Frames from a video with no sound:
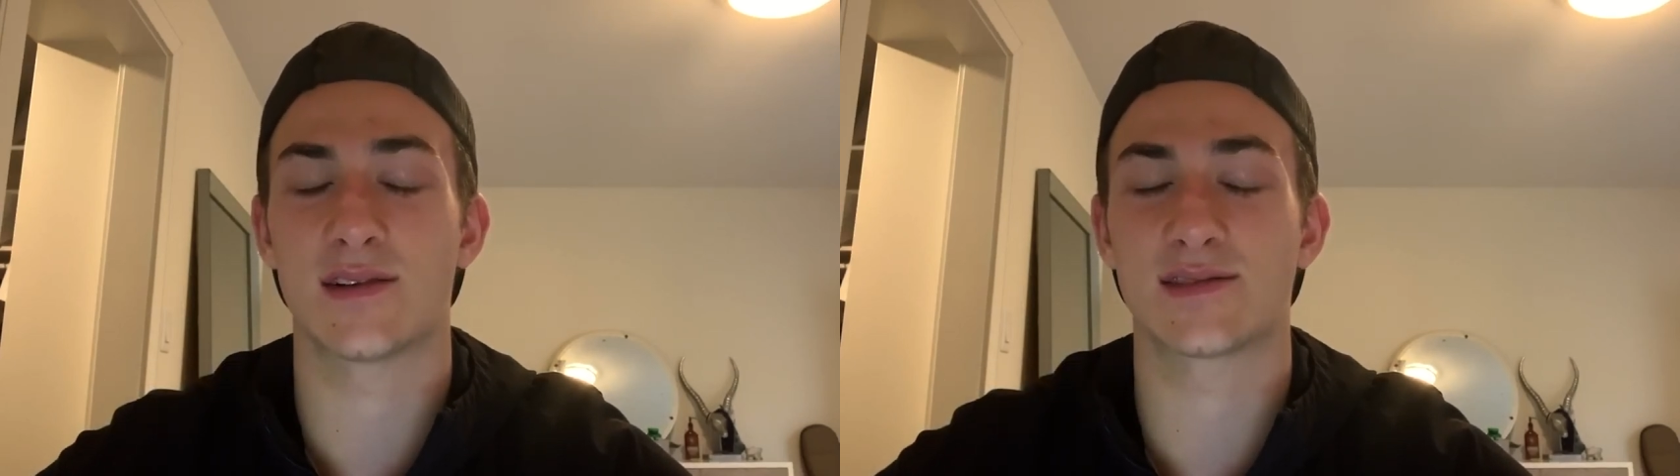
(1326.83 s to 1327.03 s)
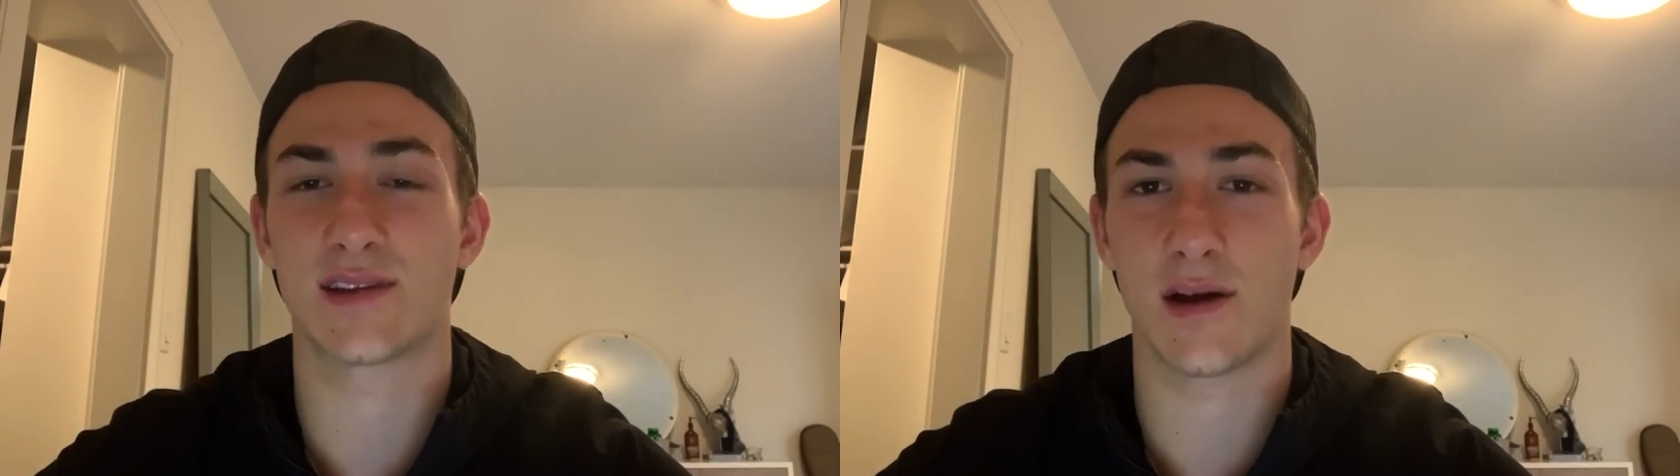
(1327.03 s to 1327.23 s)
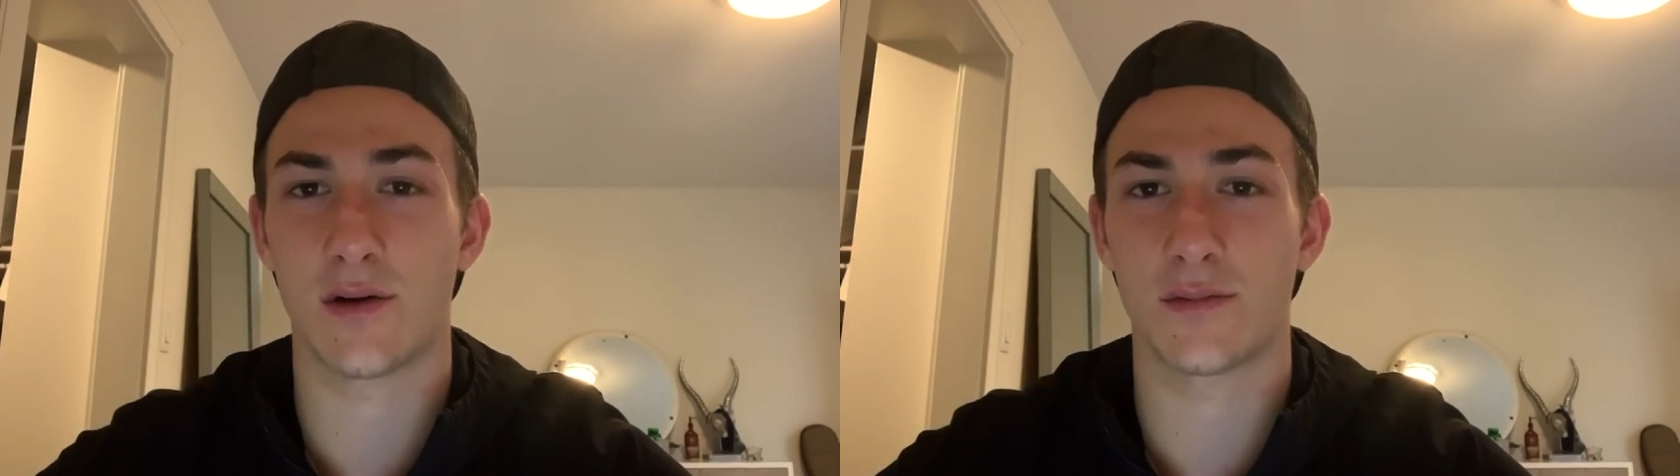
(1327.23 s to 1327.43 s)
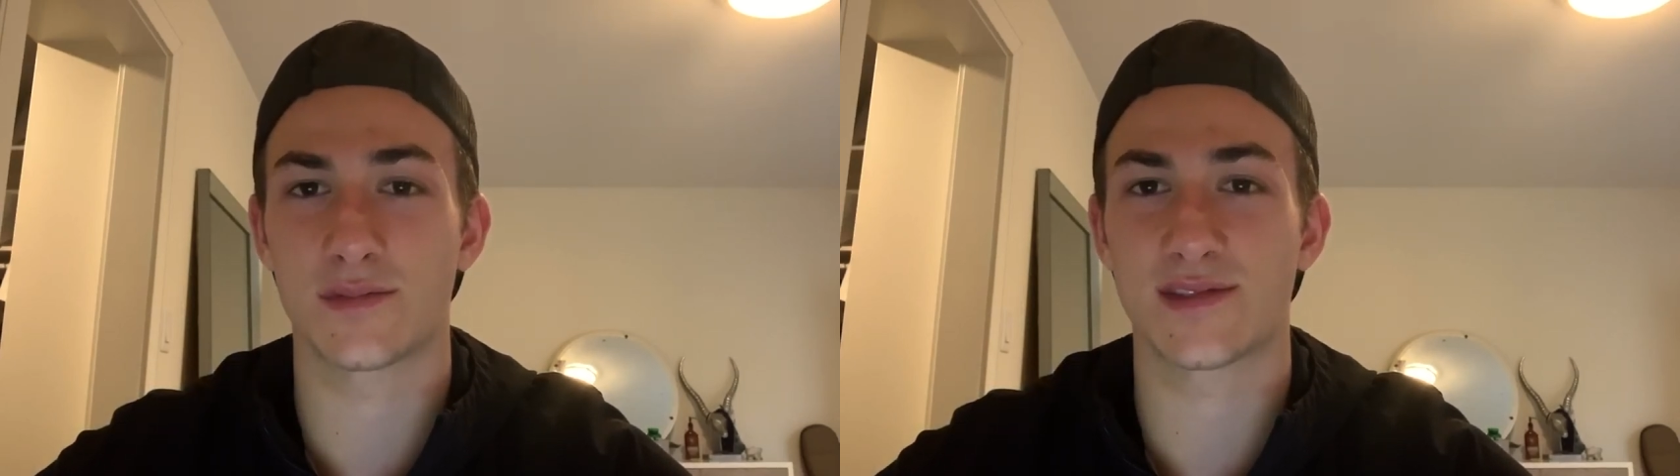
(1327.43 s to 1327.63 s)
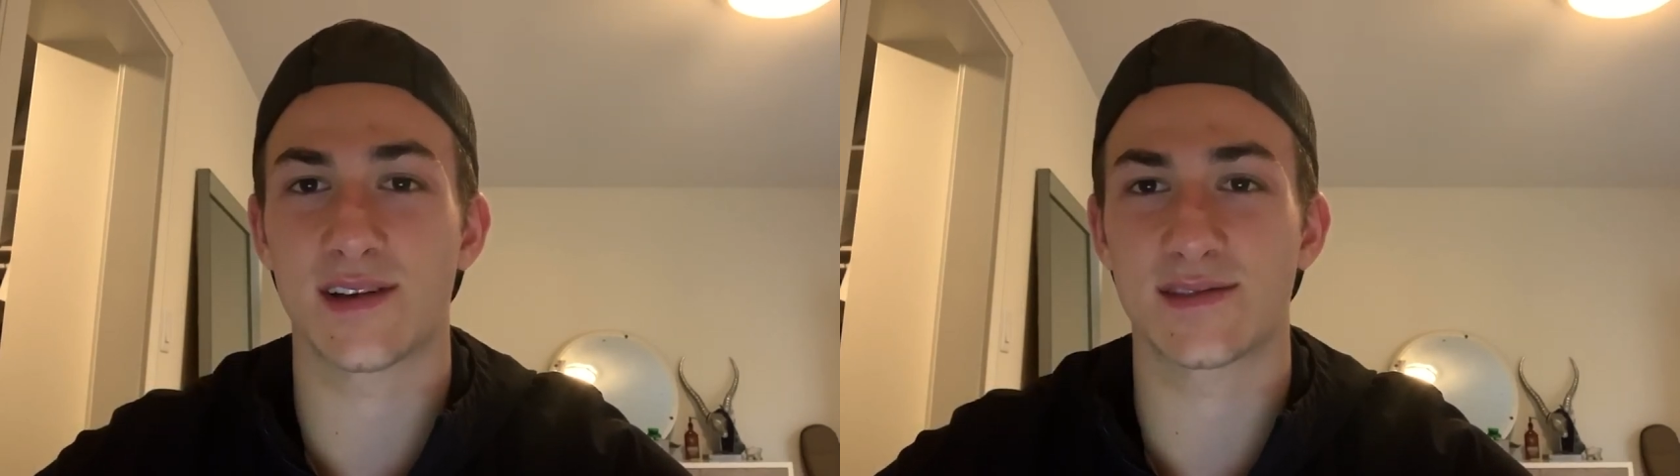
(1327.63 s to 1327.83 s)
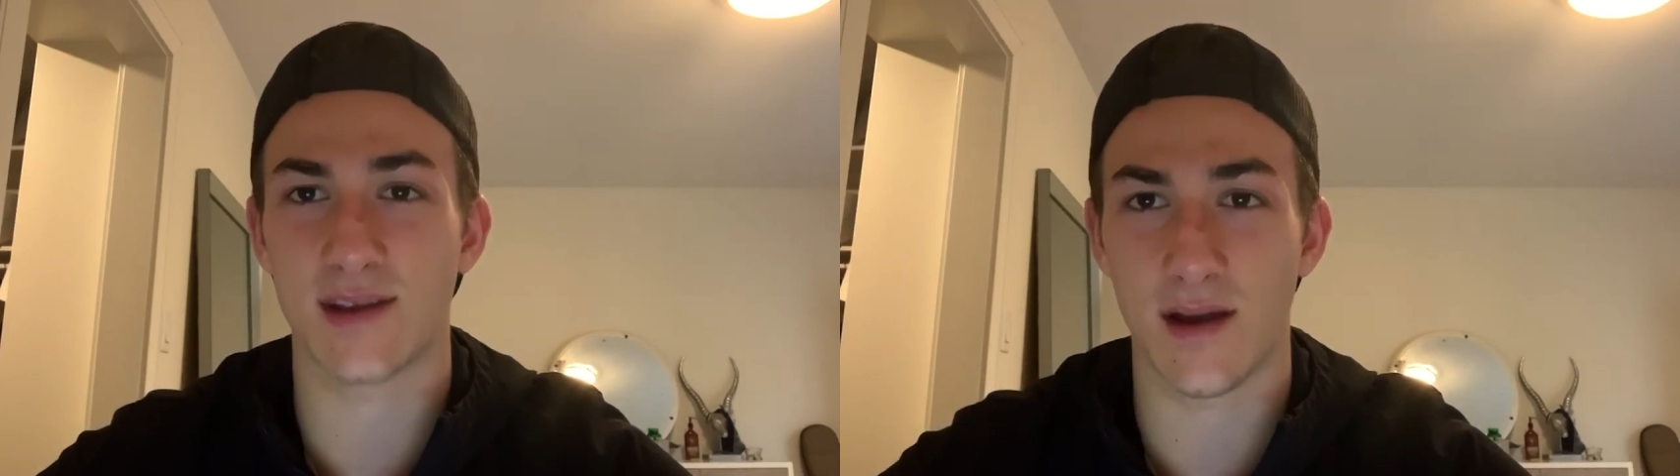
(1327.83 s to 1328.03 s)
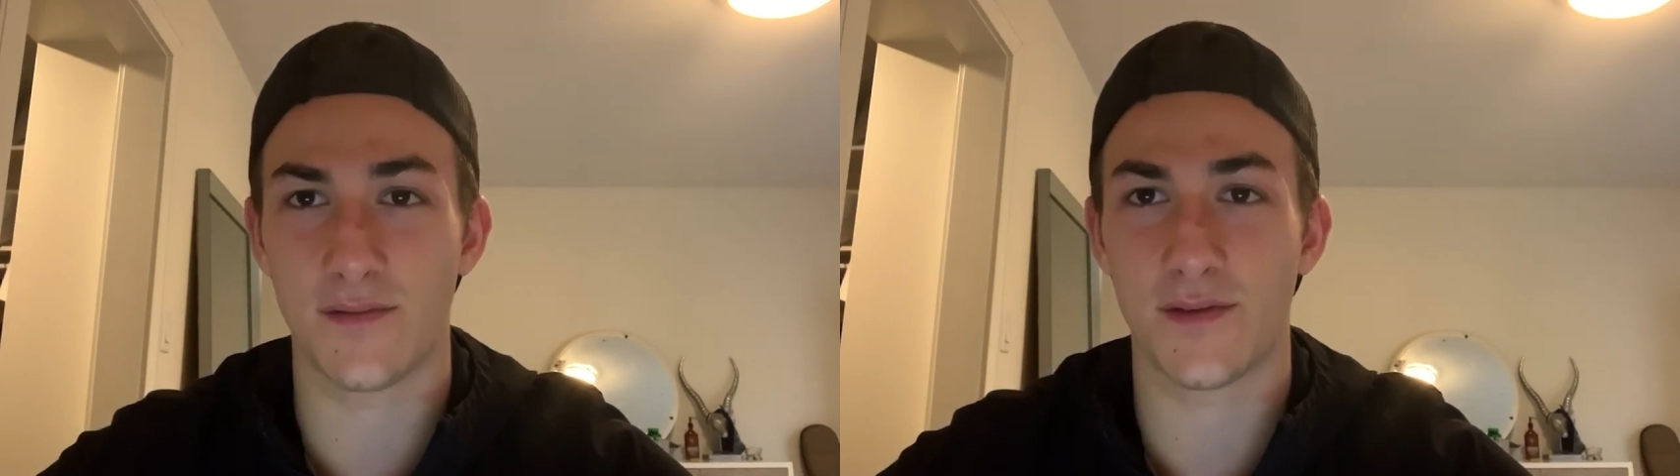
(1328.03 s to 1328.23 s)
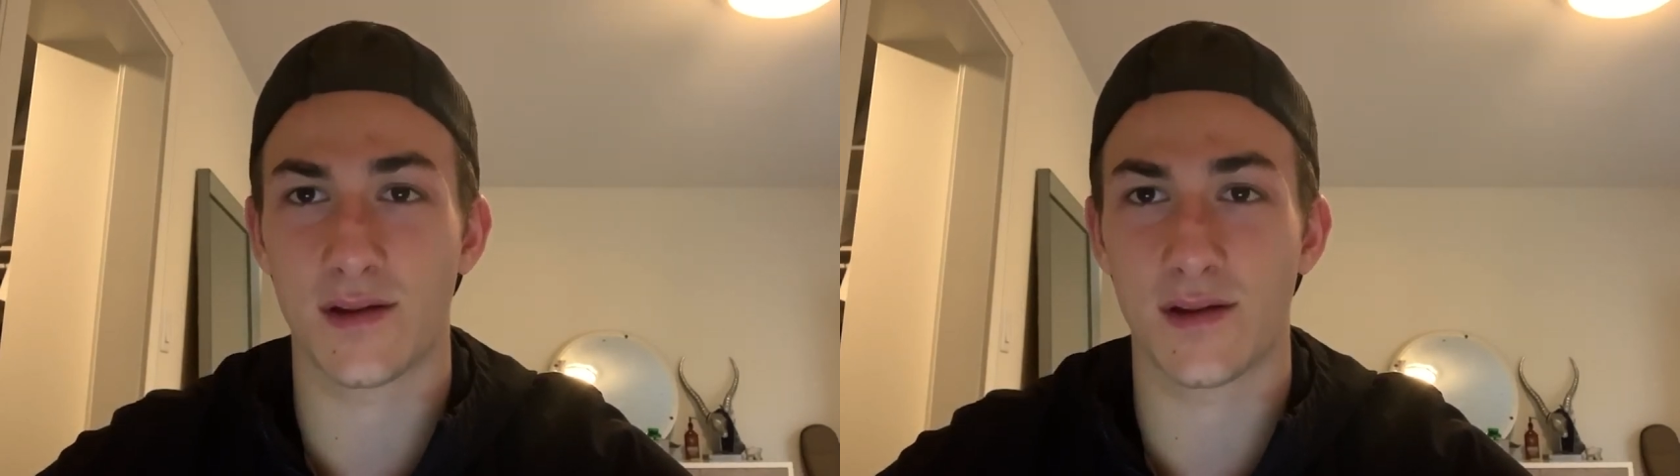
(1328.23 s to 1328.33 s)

Stay home, stay safe,